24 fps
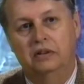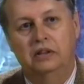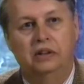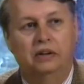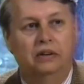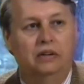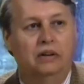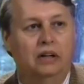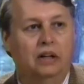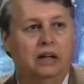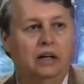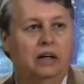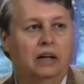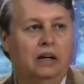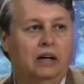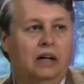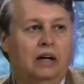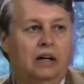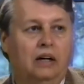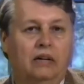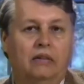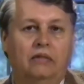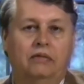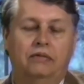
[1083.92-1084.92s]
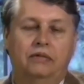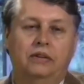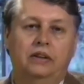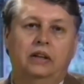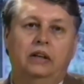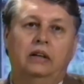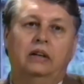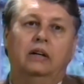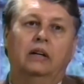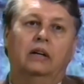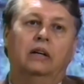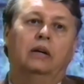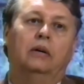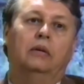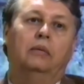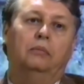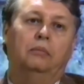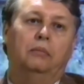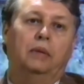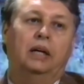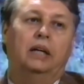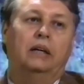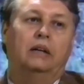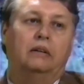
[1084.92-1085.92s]
tyranny of the uh,
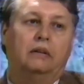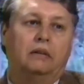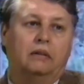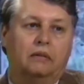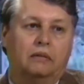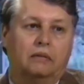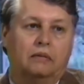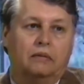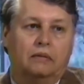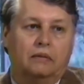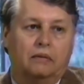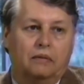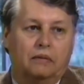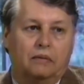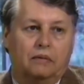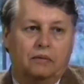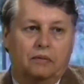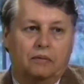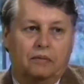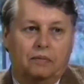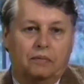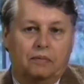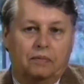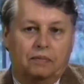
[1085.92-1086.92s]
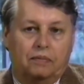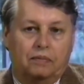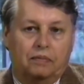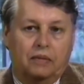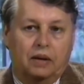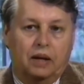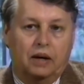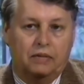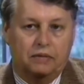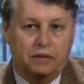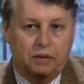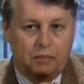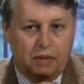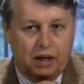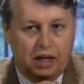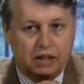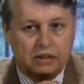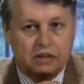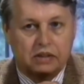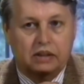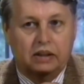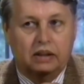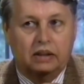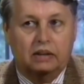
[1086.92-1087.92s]
male, of the
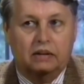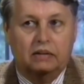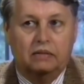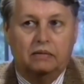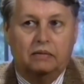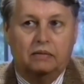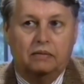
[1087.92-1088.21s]
masculine.